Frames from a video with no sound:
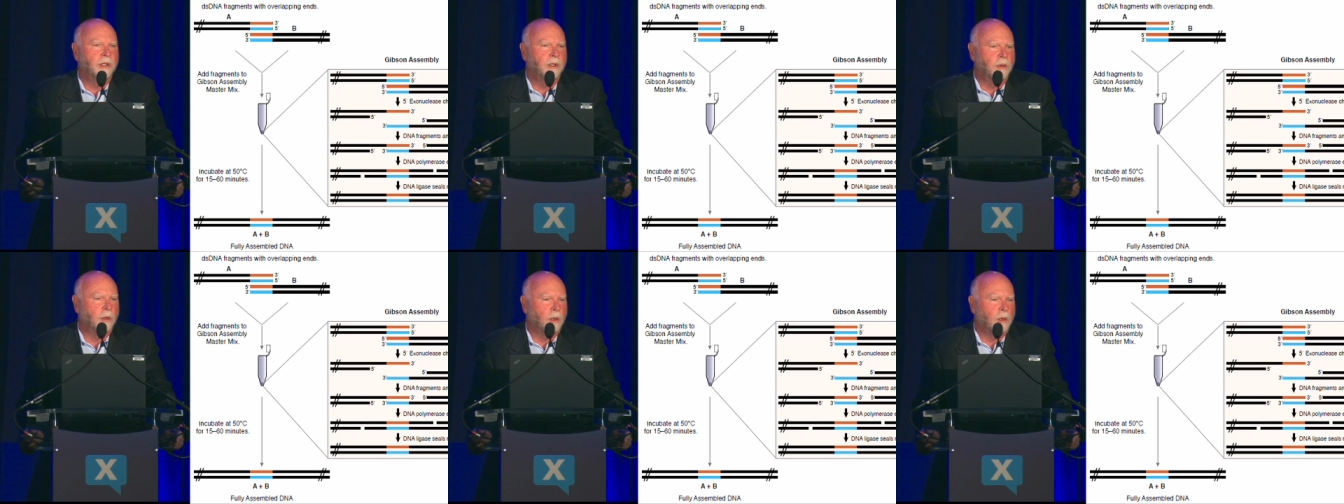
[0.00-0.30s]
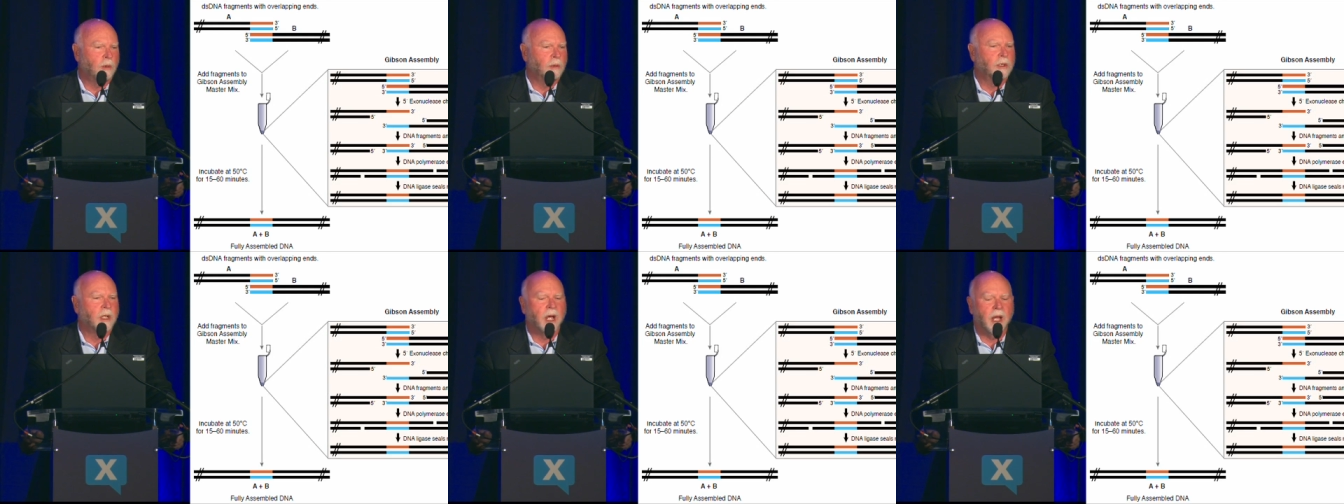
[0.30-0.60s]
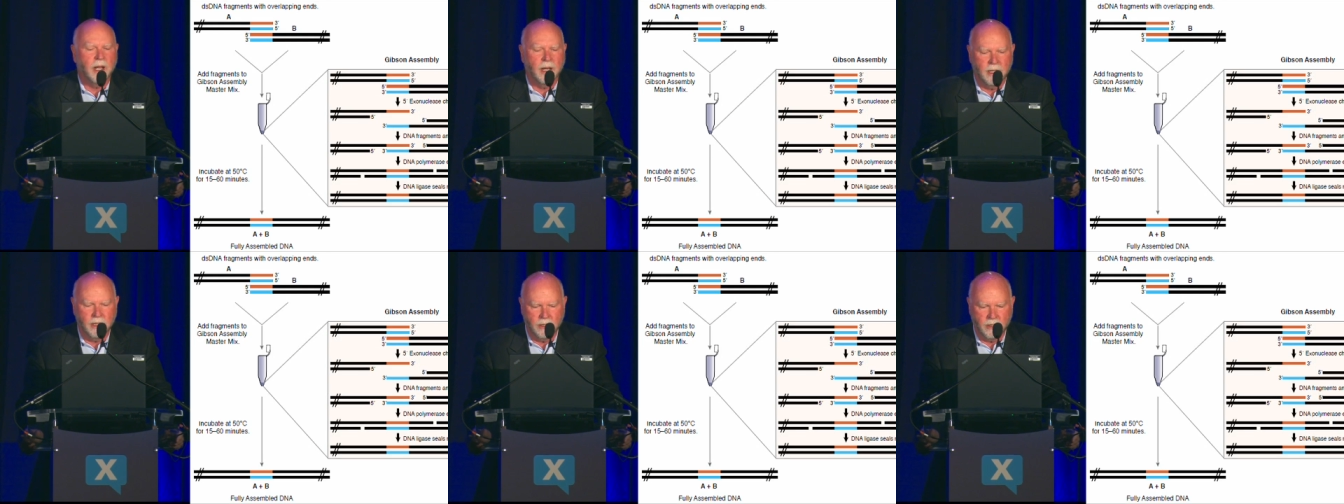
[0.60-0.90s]
you old
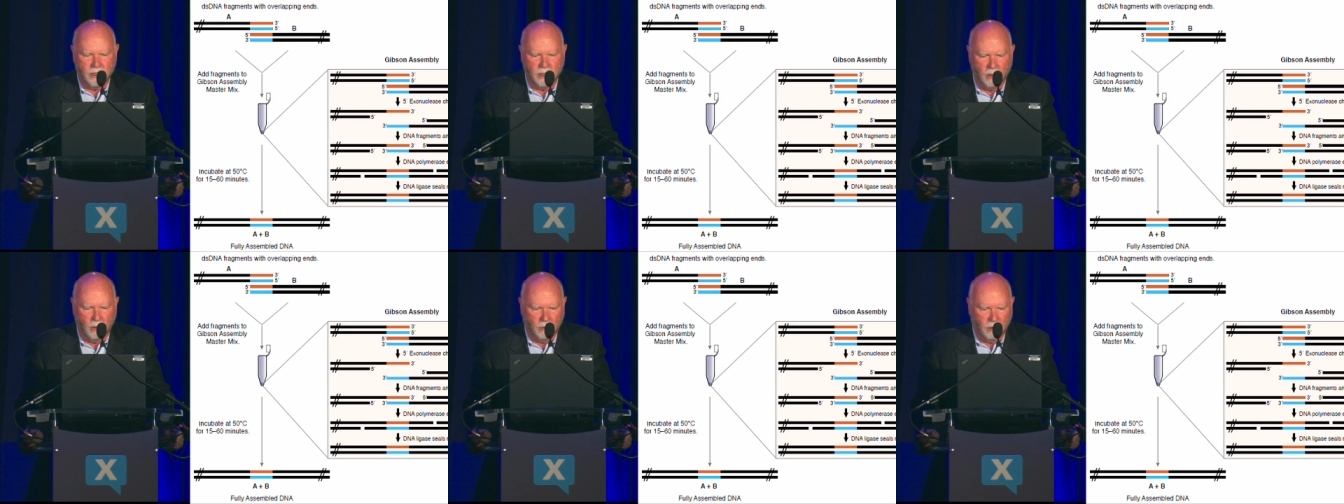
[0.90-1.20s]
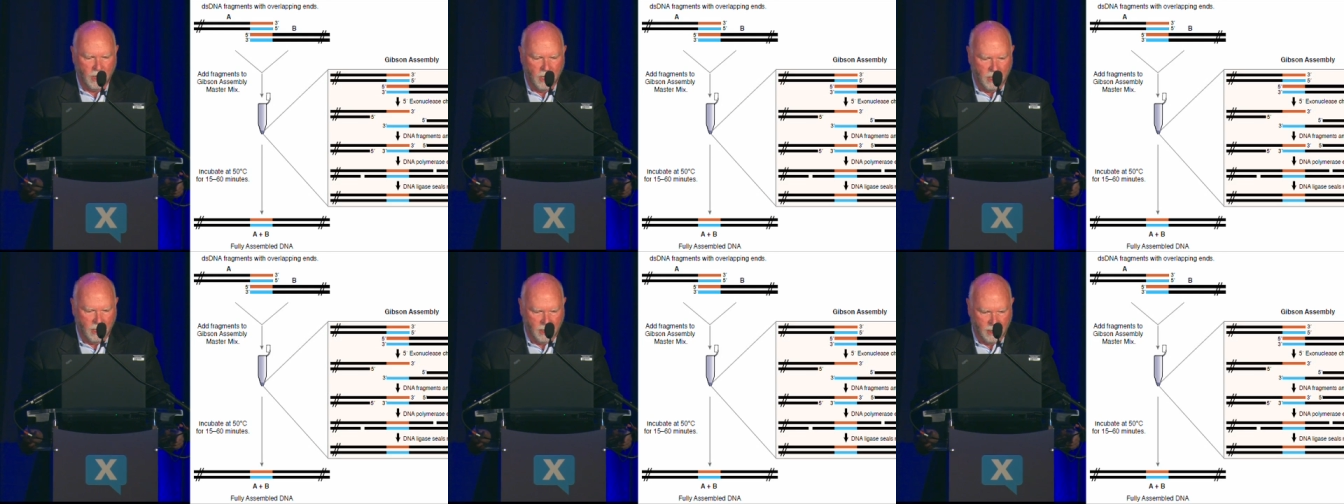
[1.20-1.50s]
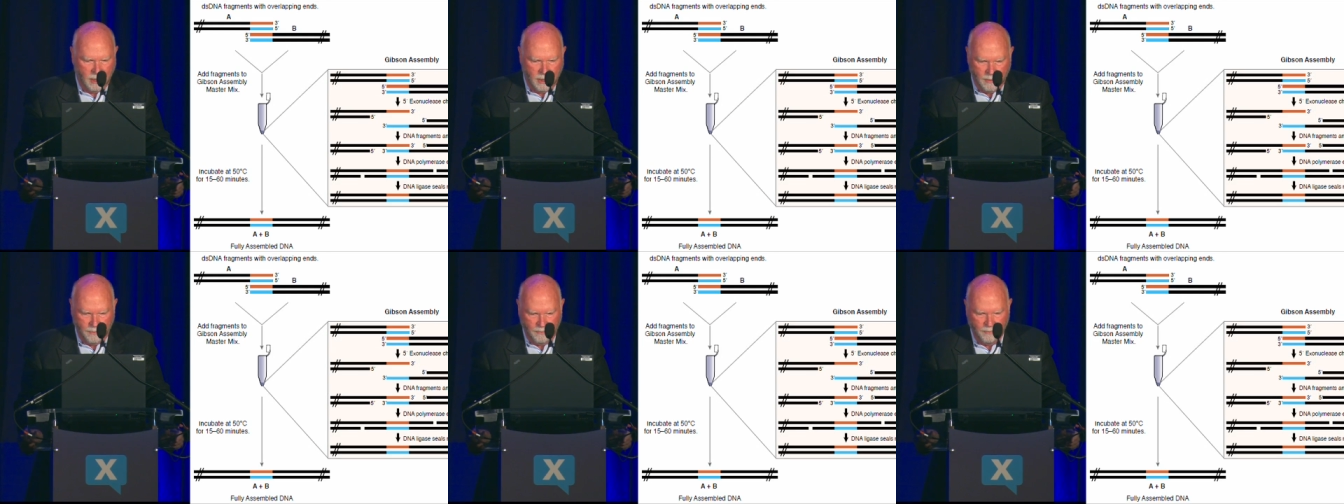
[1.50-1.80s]
guys so
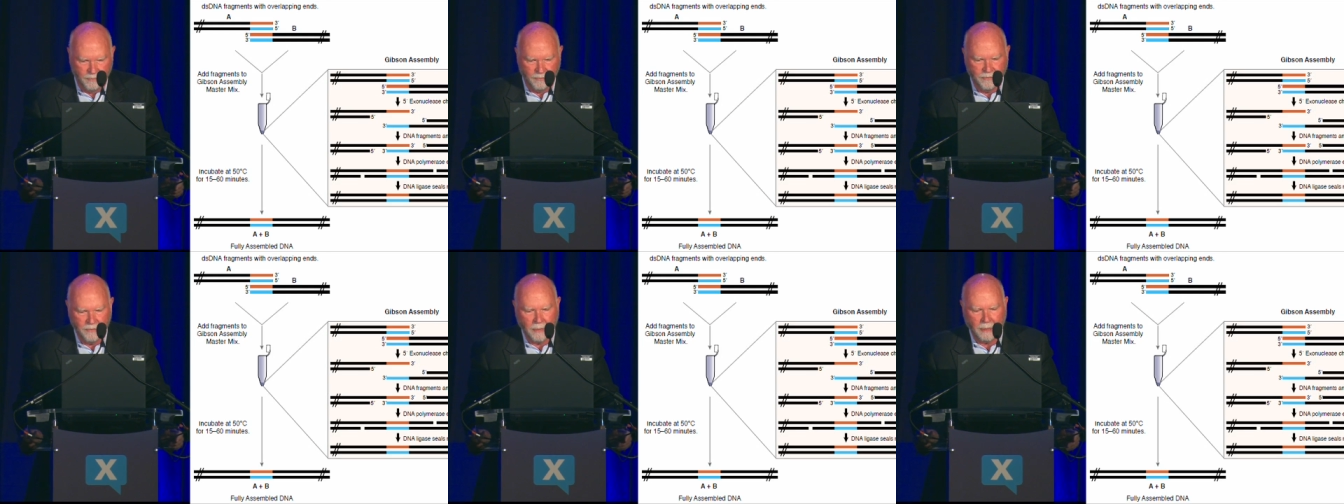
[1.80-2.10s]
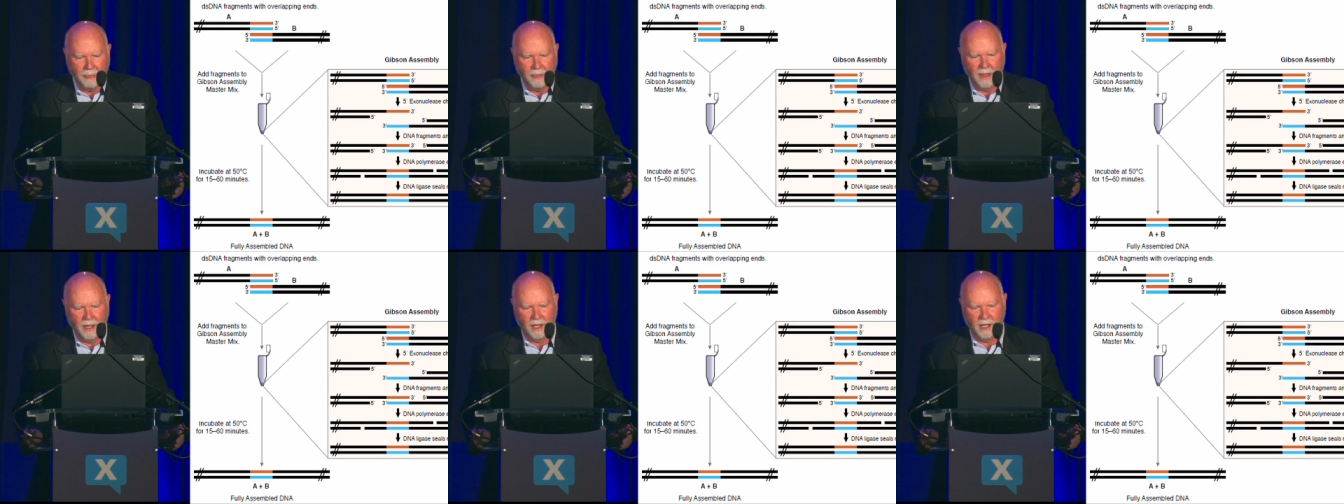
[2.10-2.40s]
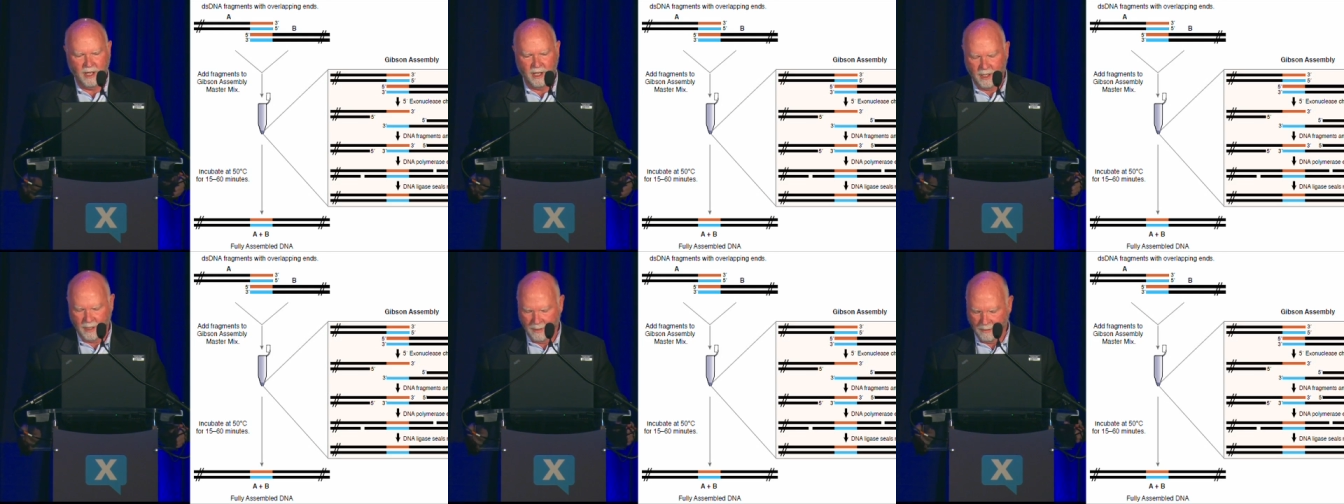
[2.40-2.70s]
long.
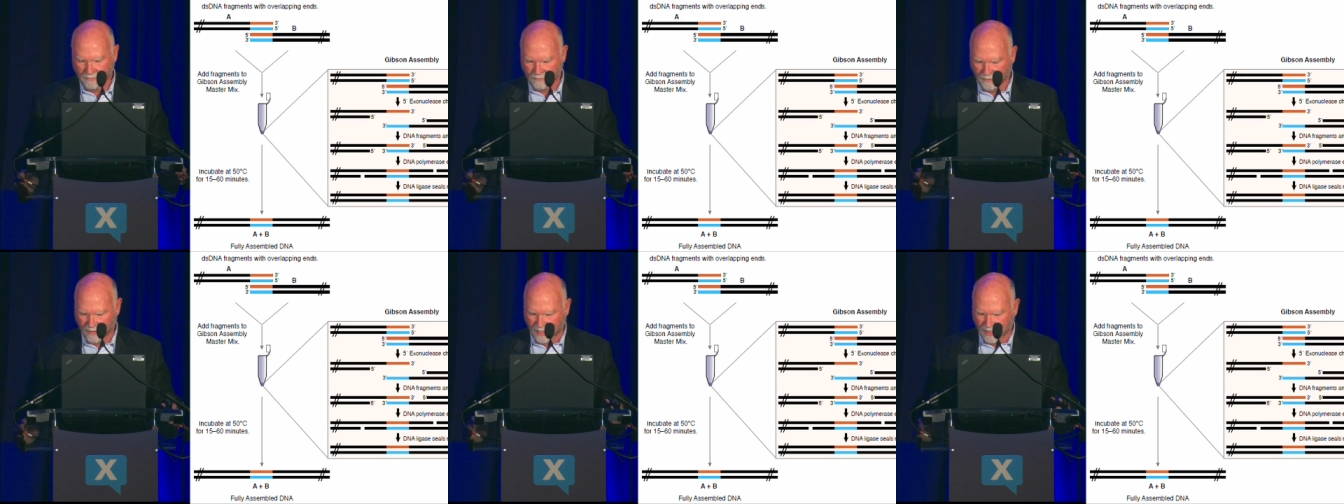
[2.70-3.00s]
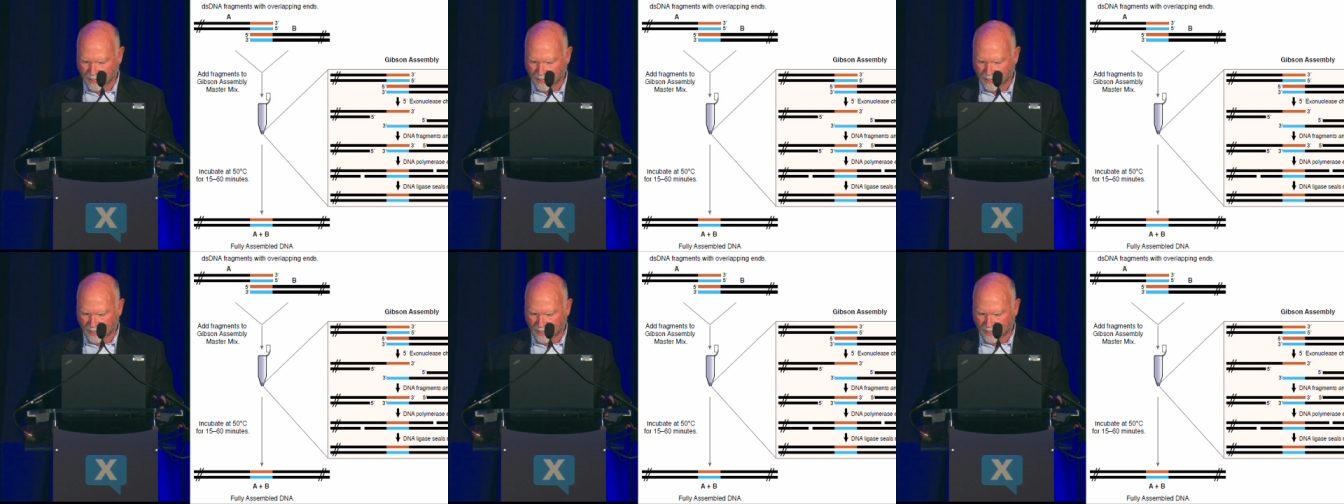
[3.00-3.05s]
Um,